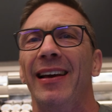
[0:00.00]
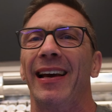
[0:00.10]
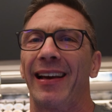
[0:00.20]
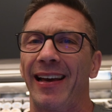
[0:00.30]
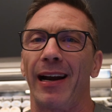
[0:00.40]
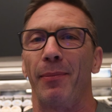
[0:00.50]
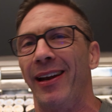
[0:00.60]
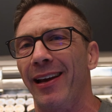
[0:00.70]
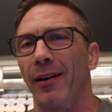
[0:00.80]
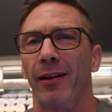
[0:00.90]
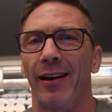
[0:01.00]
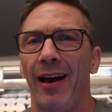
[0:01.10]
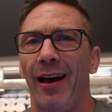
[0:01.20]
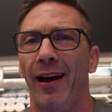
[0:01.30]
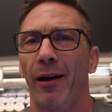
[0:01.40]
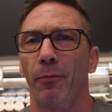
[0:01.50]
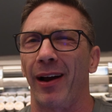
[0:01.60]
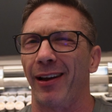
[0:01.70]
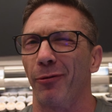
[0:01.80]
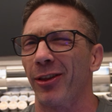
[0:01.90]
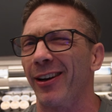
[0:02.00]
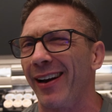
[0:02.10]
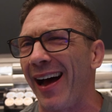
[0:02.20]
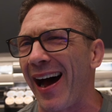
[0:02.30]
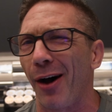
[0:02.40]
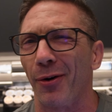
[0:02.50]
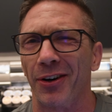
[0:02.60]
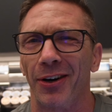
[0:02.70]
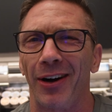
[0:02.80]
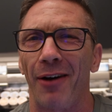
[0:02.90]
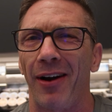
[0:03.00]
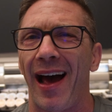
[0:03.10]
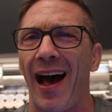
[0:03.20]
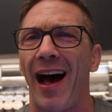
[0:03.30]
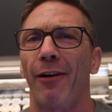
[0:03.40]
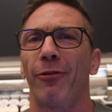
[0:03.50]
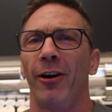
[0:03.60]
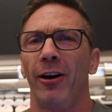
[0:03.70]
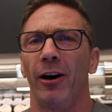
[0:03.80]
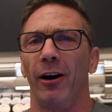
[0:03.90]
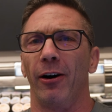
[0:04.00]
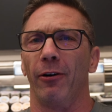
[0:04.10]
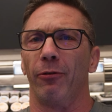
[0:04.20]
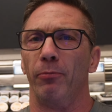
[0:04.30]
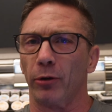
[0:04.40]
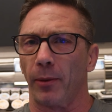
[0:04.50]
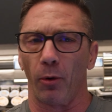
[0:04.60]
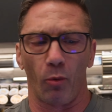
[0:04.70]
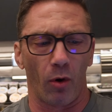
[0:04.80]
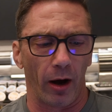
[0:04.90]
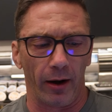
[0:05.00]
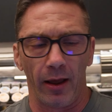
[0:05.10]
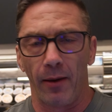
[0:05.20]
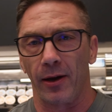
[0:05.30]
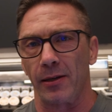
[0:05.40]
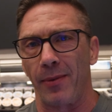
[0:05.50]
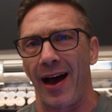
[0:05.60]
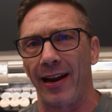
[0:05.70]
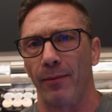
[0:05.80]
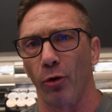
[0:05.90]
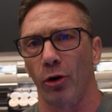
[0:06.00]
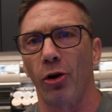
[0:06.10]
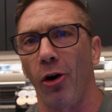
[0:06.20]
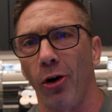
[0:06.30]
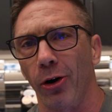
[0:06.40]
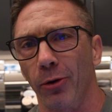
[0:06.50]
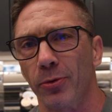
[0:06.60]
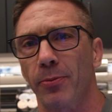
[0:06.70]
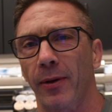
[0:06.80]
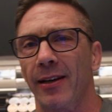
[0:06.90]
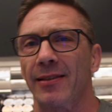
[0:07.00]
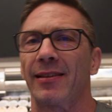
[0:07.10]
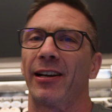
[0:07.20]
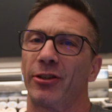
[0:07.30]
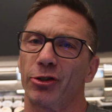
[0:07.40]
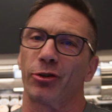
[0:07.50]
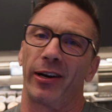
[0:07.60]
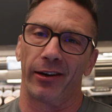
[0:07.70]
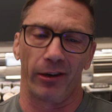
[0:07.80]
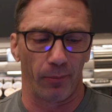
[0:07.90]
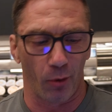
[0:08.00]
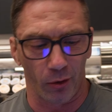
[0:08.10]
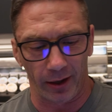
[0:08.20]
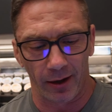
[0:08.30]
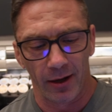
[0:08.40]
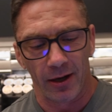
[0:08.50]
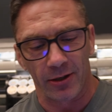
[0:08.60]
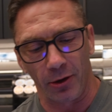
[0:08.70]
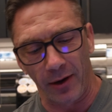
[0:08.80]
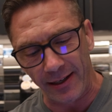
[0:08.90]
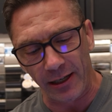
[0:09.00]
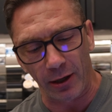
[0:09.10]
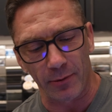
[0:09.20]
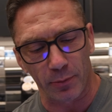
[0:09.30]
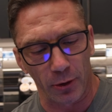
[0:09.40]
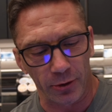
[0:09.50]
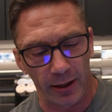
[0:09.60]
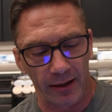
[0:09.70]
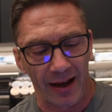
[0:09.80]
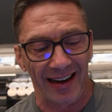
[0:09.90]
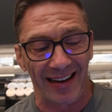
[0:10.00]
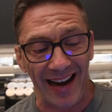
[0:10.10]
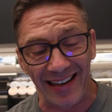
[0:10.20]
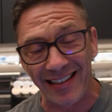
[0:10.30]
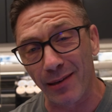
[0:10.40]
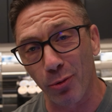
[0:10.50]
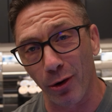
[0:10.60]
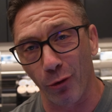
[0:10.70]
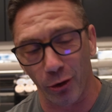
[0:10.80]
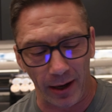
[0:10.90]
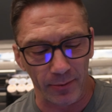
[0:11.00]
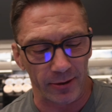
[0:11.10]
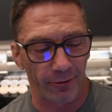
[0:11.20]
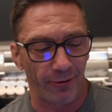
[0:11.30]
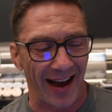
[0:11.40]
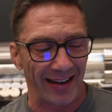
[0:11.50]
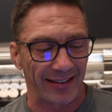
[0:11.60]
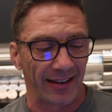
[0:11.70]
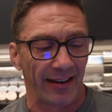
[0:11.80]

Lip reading: again, I'm eating it like within an hour, hour and a half of meal number 1 because I'm adding more carbs because I just trained it in the morning. So 18 grams of protein, 19.4 grams of fat,